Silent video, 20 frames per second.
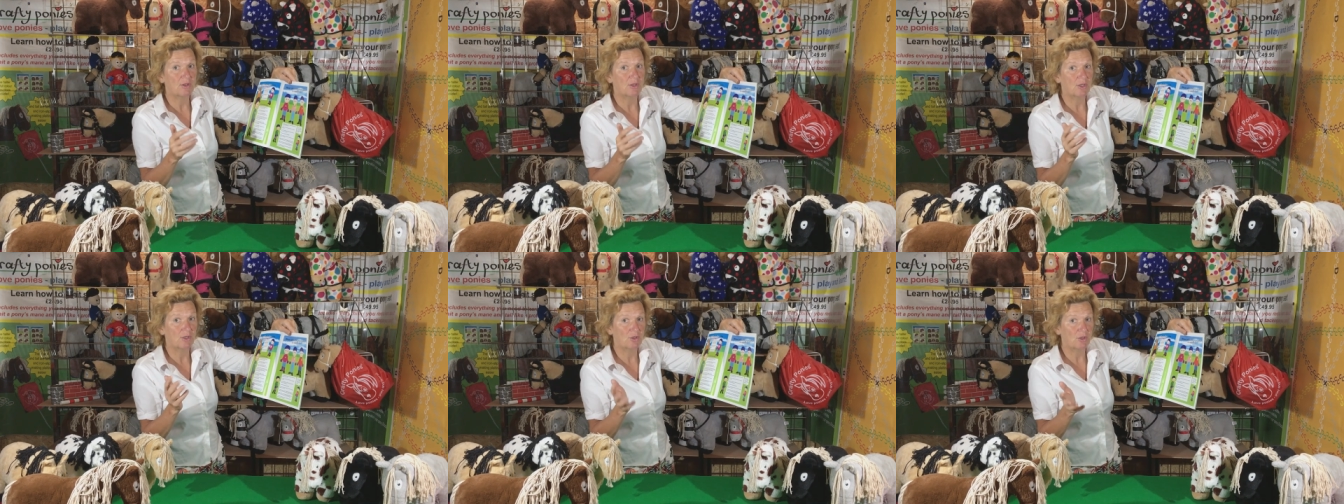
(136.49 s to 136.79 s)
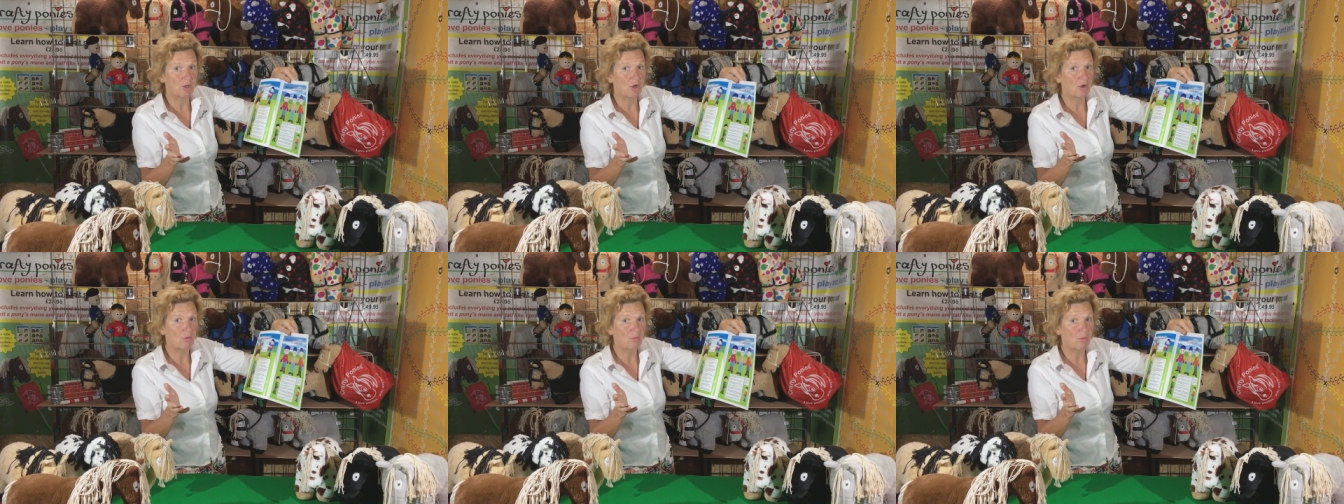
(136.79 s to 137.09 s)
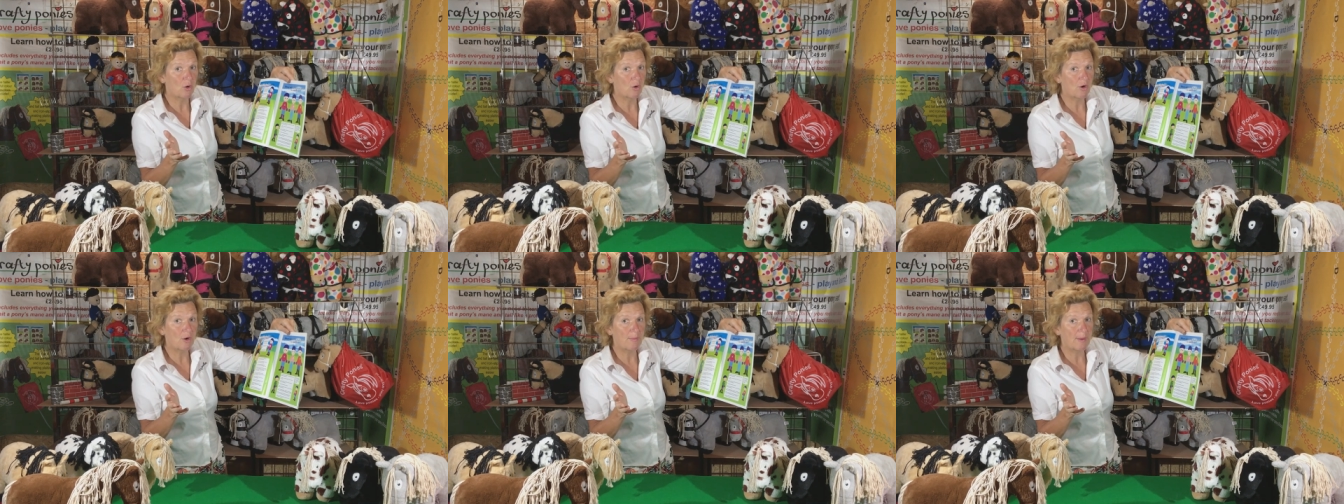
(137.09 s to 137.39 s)
that know
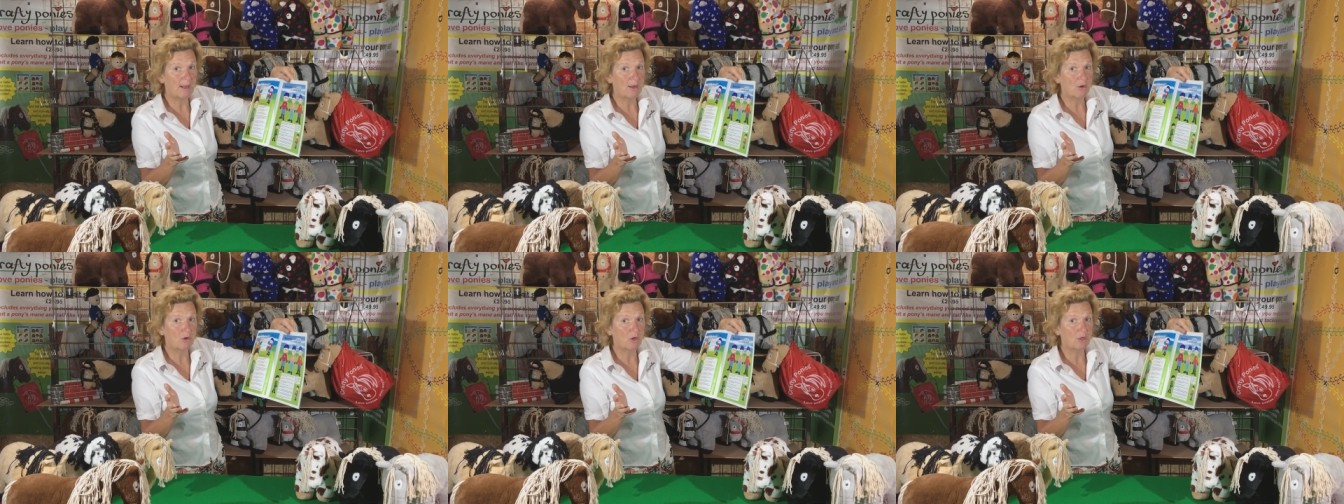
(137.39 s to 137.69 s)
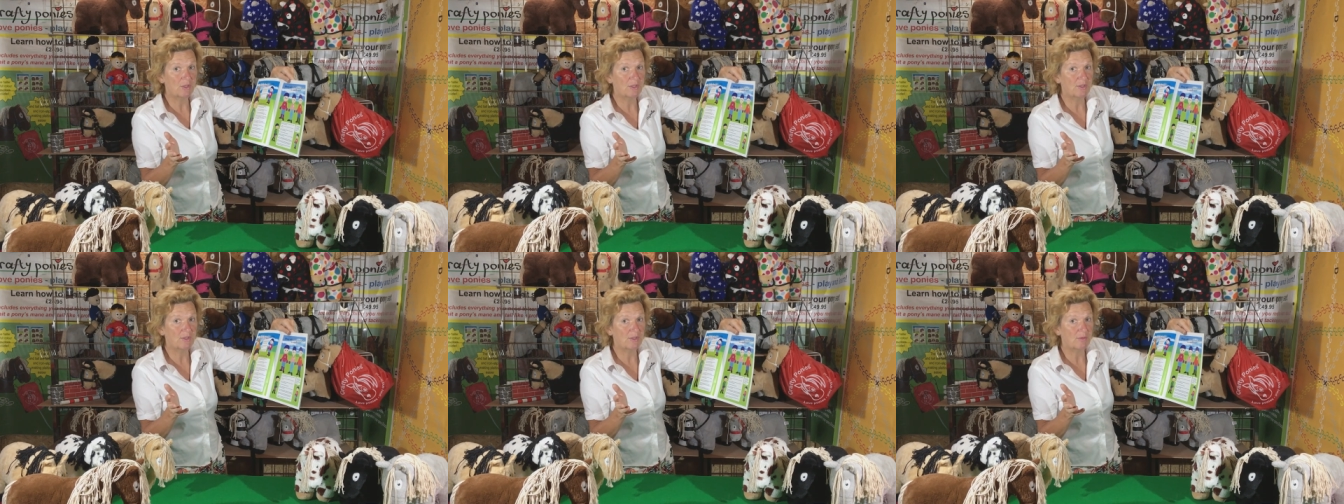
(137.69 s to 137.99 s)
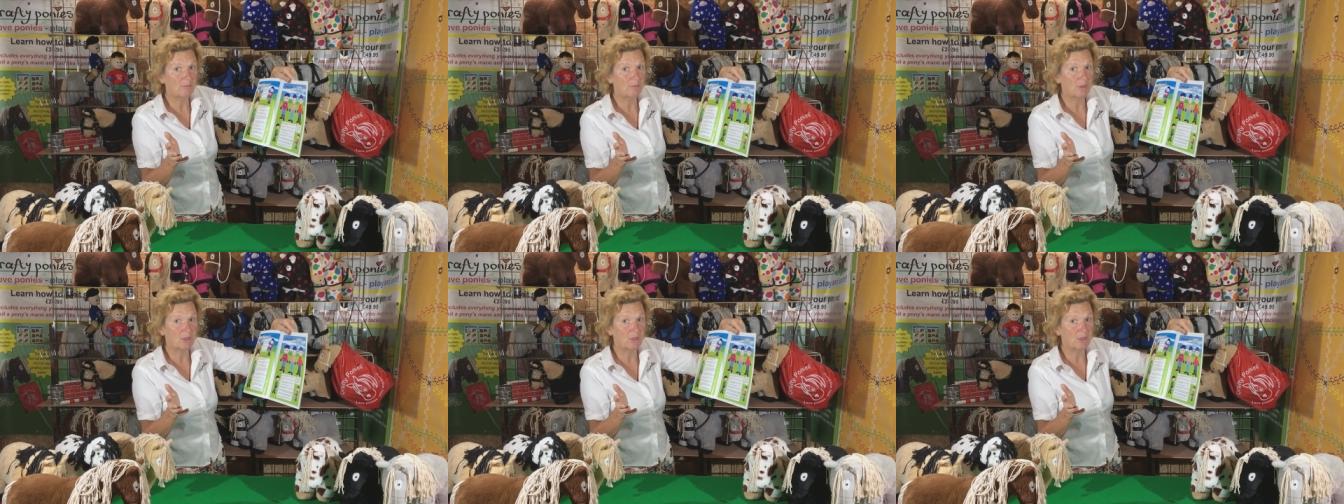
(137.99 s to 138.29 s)
more about horses
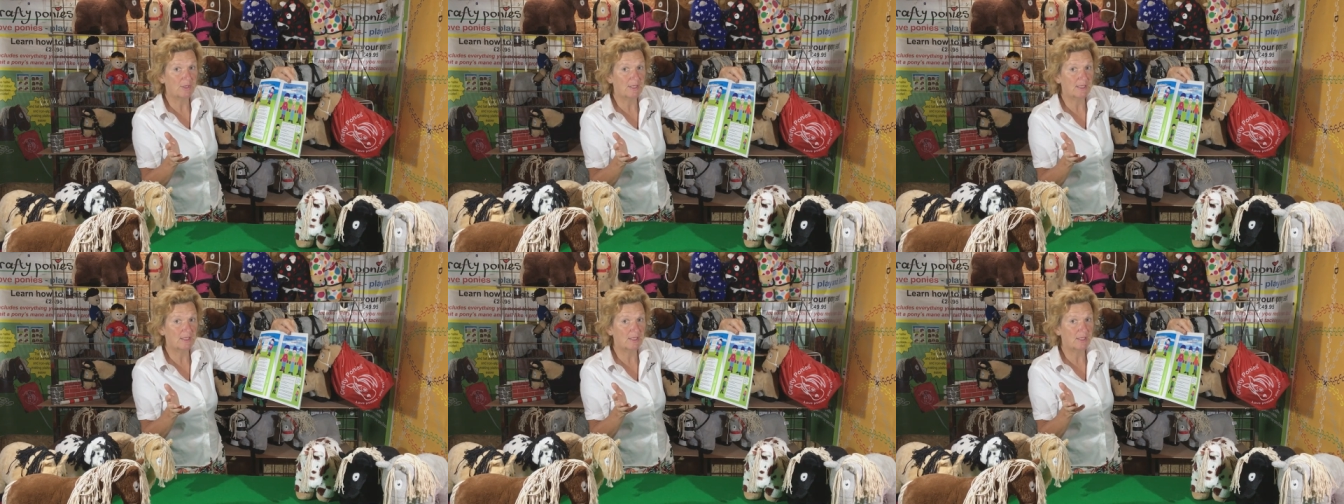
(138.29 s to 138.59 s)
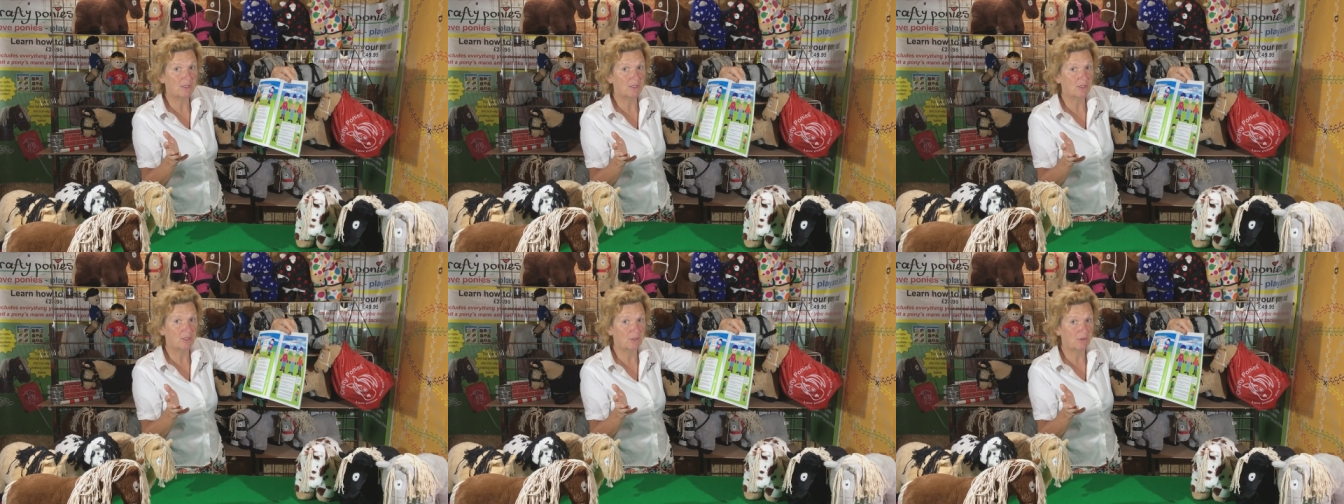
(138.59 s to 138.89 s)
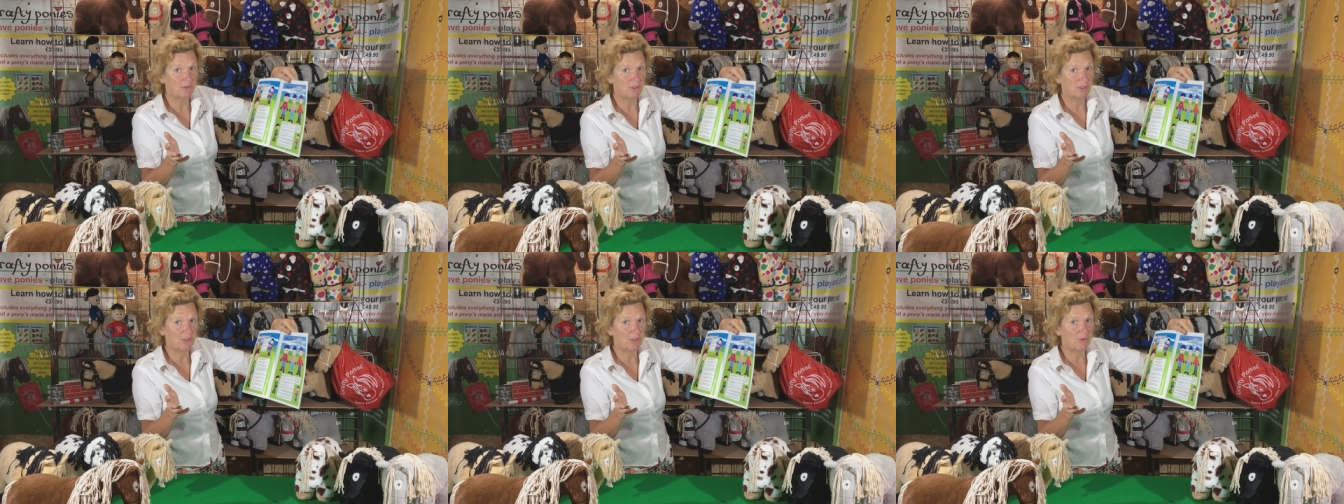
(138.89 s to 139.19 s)
and ponies than
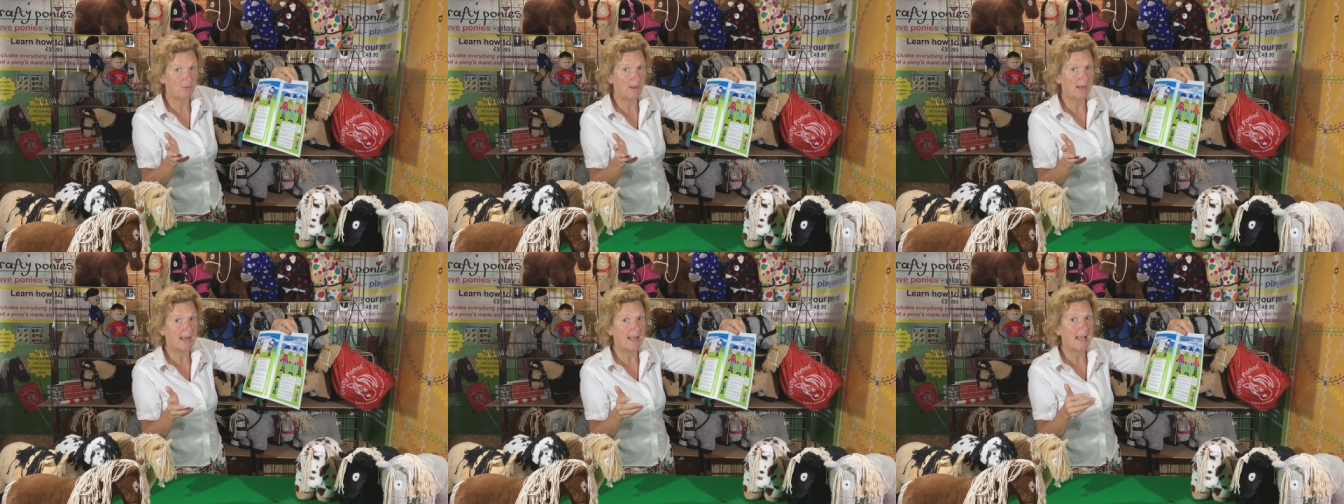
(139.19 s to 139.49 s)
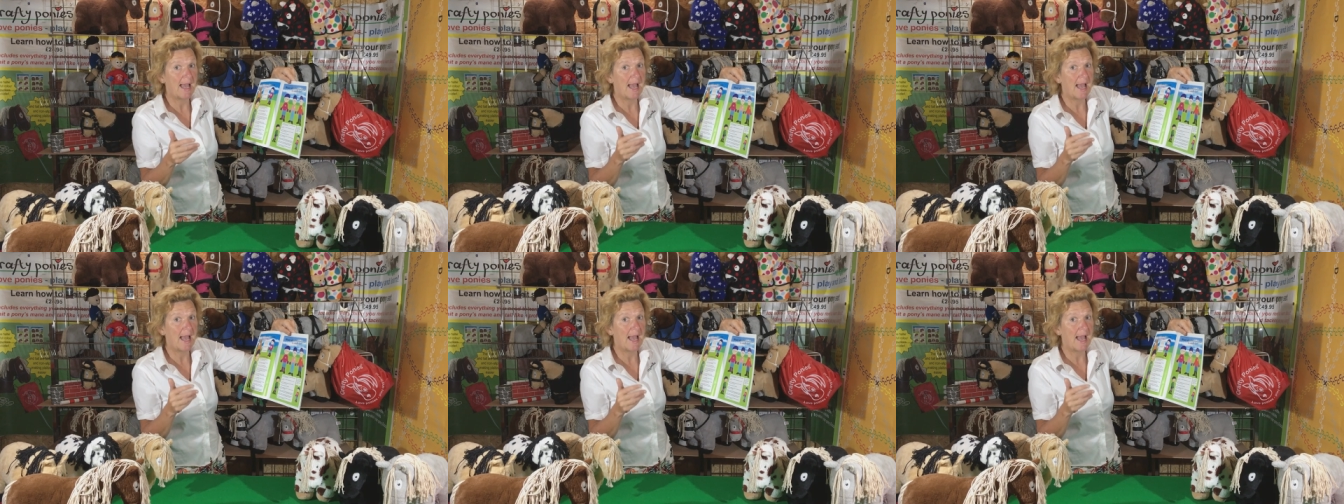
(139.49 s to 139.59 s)
you do,